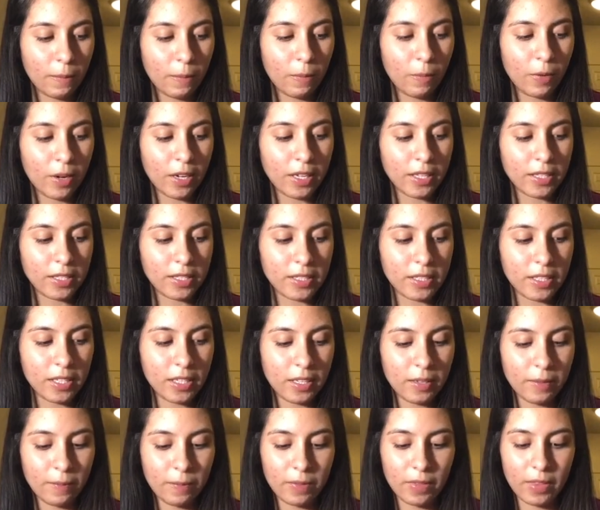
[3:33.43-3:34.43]
we can
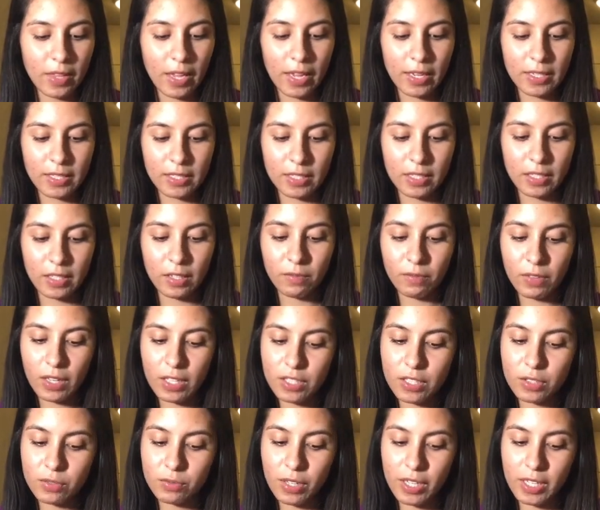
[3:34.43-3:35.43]
see that
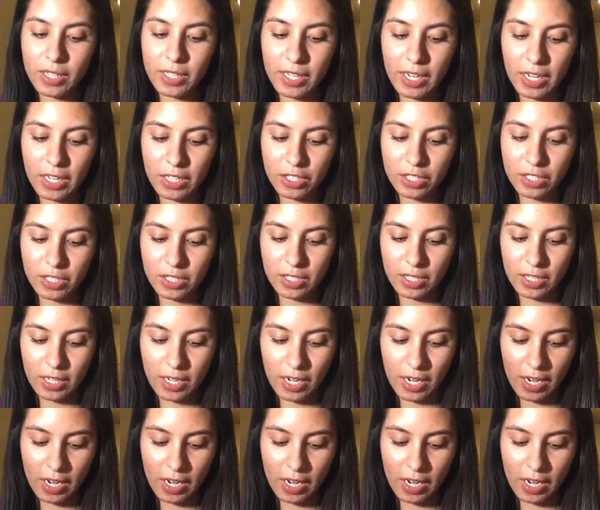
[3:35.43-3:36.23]
convection, radiation,